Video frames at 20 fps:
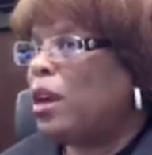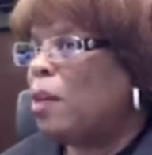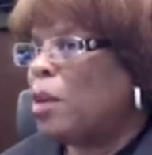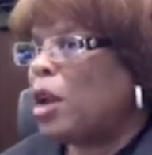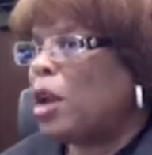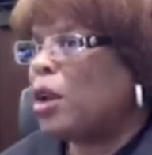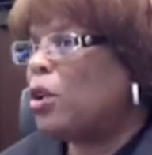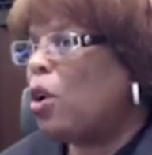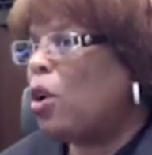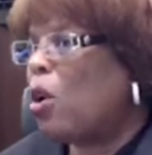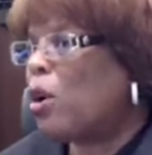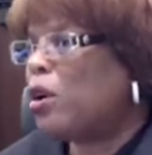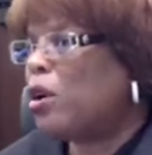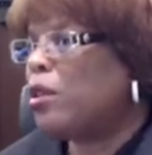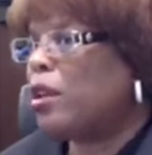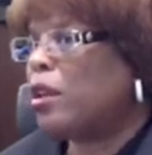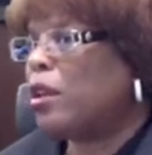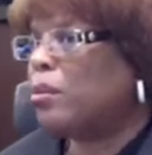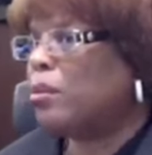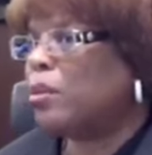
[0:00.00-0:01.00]
I'm not going to
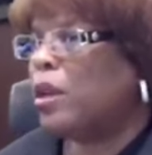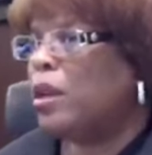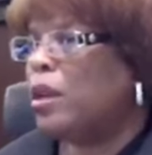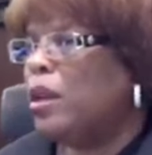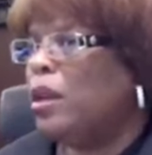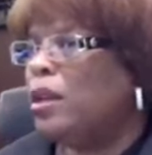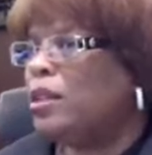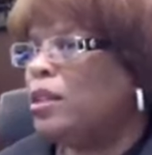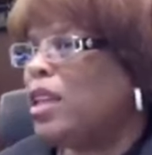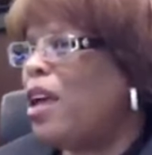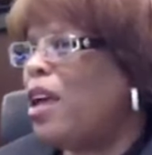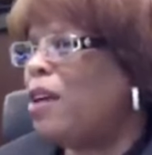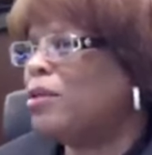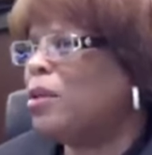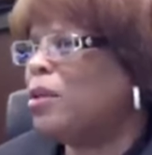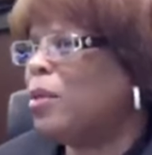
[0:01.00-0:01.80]
order them to have